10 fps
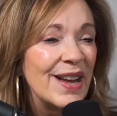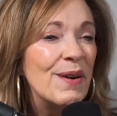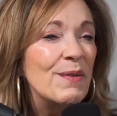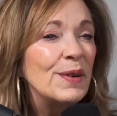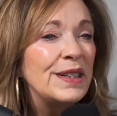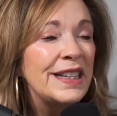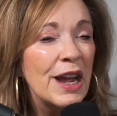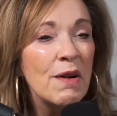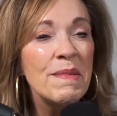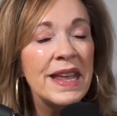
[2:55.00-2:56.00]
Well,
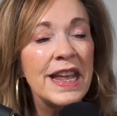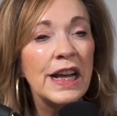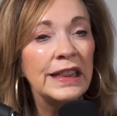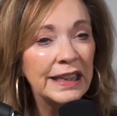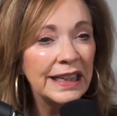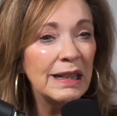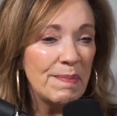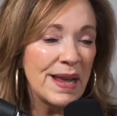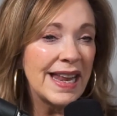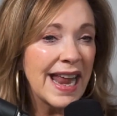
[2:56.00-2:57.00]
tell me a little
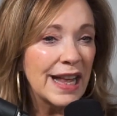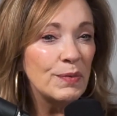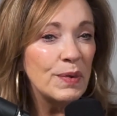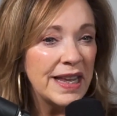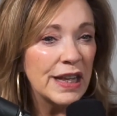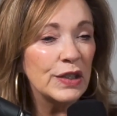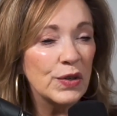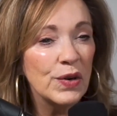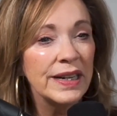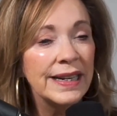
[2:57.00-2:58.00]
bit as we get
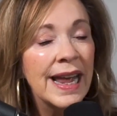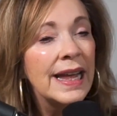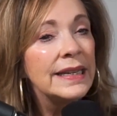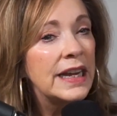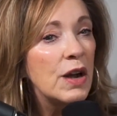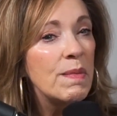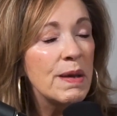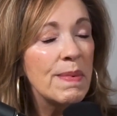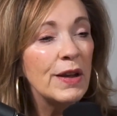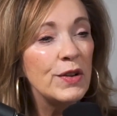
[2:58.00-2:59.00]
started. Tell me
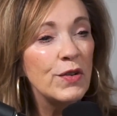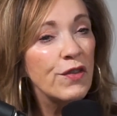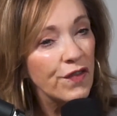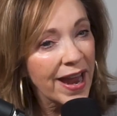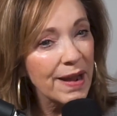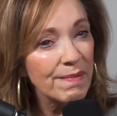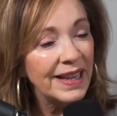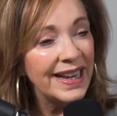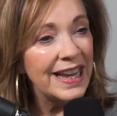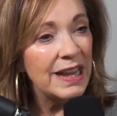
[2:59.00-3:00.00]
about your family.